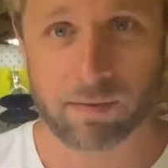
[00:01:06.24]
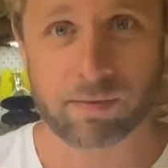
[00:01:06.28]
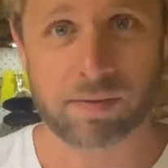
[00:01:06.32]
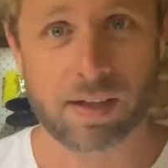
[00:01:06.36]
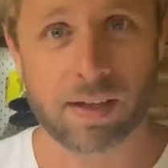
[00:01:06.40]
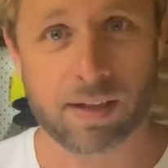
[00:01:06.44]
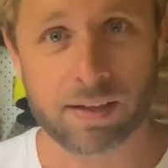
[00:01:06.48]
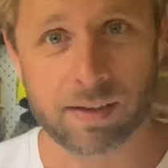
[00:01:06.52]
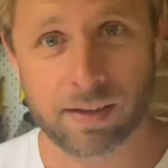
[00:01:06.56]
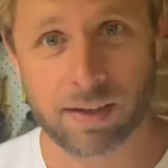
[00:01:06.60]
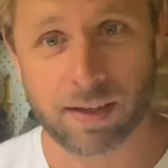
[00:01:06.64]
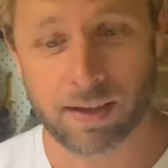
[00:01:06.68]

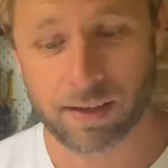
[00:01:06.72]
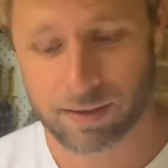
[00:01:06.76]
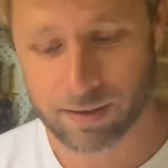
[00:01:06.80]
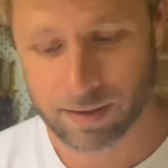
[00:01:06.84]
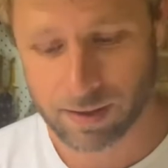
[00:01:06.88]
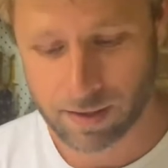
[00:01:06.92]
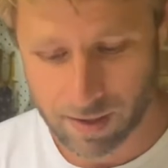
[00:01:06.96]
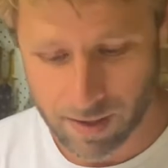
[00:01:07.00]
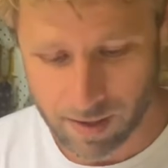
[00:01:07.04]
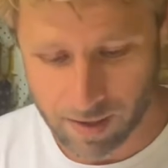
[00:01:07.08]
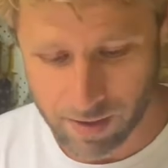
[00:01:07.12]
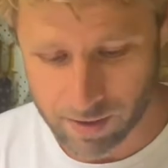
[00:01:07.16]
down there.
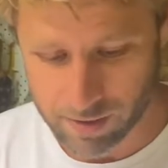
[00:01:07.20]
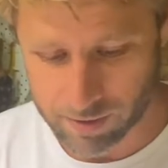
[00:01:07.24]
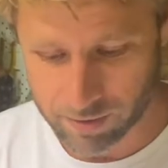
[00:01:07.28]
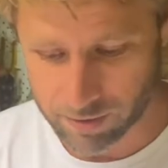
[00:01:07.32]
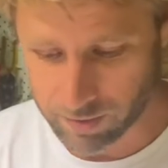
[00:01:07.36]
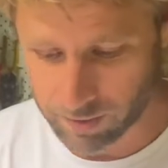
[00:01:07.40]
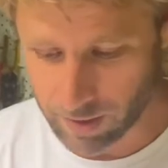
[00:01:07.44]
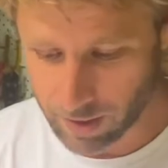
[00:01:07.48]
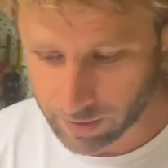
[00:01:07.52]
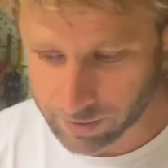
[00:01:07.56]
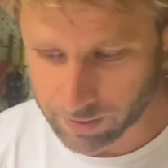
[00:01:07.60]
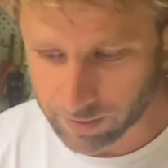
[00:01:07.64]

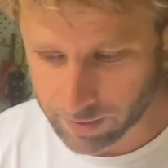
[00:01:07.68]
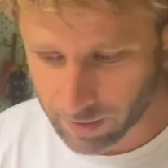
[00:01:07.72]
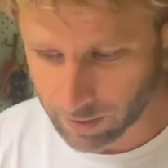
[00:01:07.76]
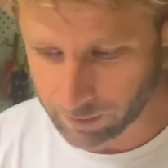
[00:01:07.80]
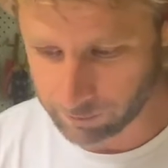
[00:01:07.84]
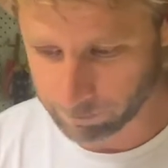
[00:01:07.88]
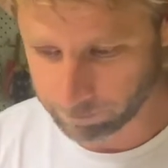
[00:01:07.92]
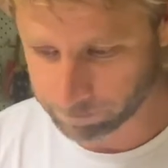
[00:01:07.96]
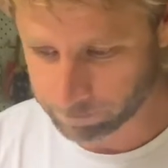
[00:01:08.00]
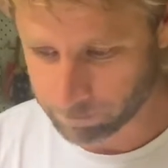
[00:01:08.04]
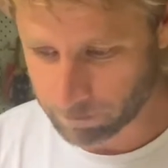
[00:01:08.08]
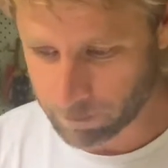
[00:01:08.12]
So that's
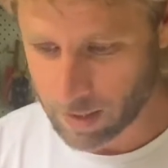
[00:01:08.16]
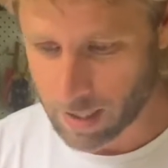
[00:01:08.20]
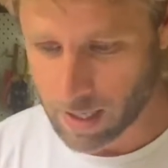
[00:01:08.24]
done.